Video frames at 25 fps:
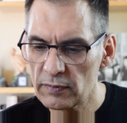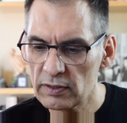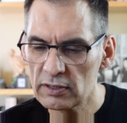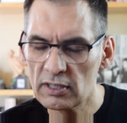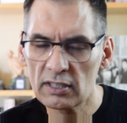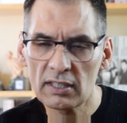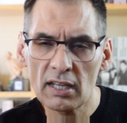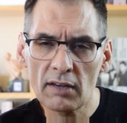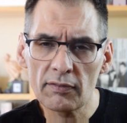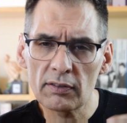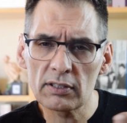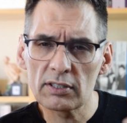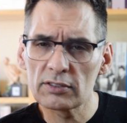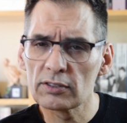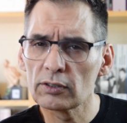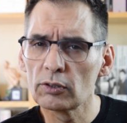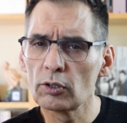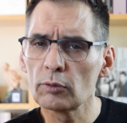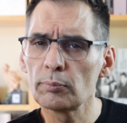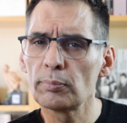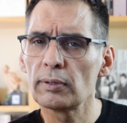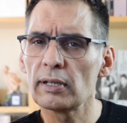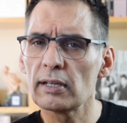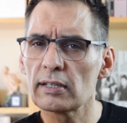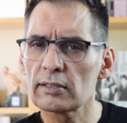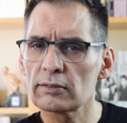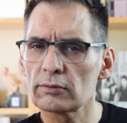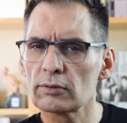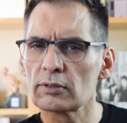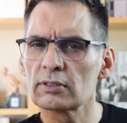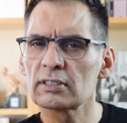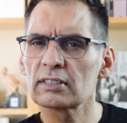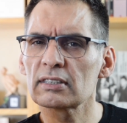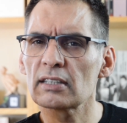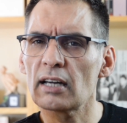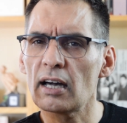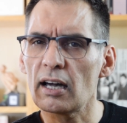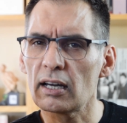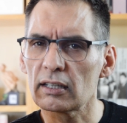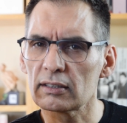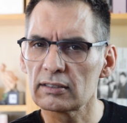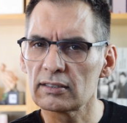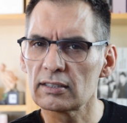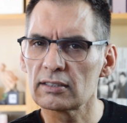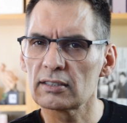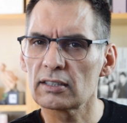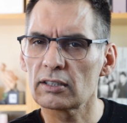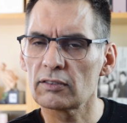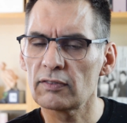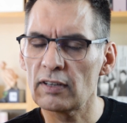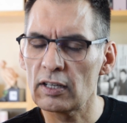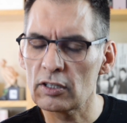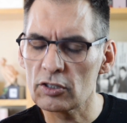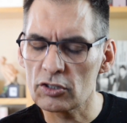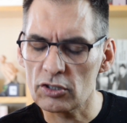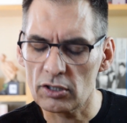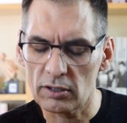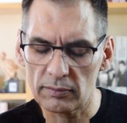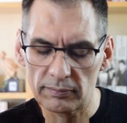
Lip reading: The tavern is a good place to start this adventure.